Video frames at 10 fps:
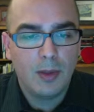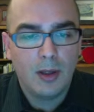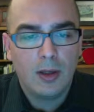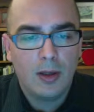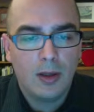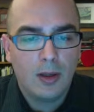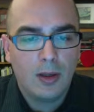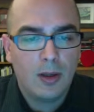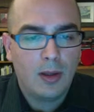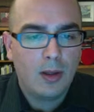
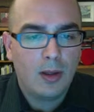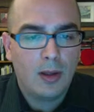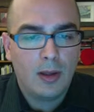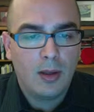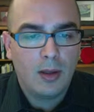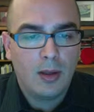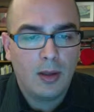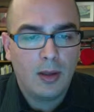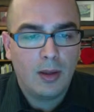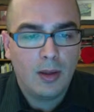
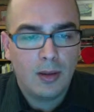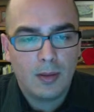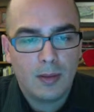No one is speaking in this clip.